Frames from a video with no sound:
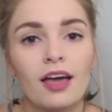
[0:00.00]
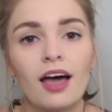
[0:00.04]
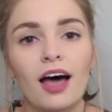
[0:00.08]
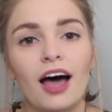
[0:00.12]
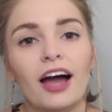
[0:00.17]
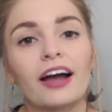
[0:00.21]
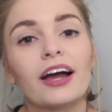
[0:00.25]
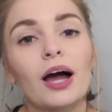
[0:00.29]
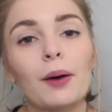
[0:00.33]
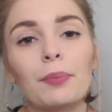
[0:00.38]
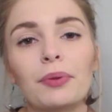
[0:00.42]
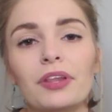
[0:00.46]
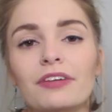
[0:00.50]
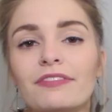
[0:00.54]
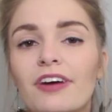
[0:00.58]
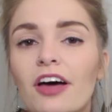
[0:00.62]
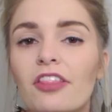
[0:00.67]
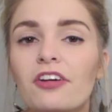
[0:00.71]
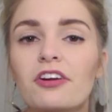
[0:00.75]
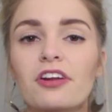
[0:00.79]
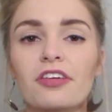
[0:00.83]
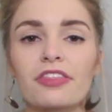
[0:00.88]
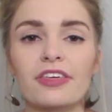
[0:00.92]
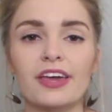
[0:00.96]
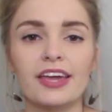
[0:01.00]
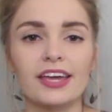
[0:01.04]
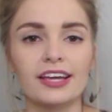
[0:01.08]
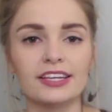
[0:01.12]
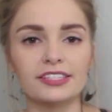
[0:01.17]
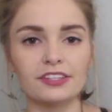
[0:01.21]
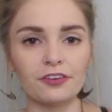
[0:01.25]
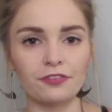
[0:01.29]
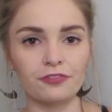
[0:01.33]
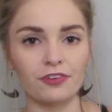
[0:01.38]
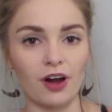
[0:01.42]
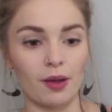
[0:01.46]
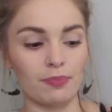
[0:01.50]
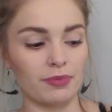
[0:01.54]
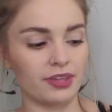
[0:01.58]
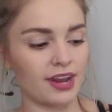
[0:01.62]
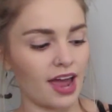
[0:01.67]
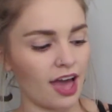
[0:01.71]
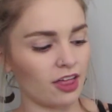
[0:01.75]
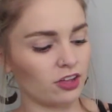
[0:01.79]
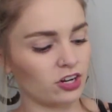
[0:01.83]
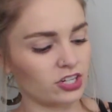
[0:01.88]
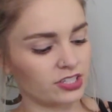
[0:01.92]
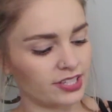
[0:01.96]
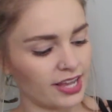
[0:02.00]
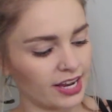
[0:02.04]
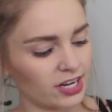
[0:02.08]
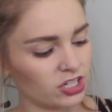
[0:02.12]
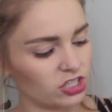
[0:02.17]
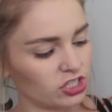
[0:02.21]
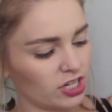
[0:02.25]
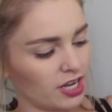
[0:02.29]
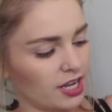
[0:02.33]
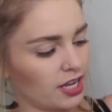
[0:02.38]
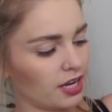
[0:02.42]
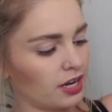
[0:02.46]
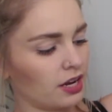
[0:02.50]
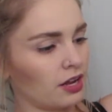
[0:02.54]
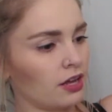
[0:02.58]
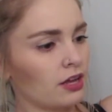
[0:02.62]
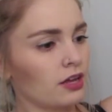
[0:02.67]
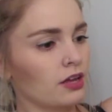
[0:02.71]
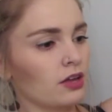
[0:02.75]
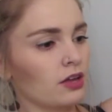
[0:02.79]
A couple of other things from the dollar section.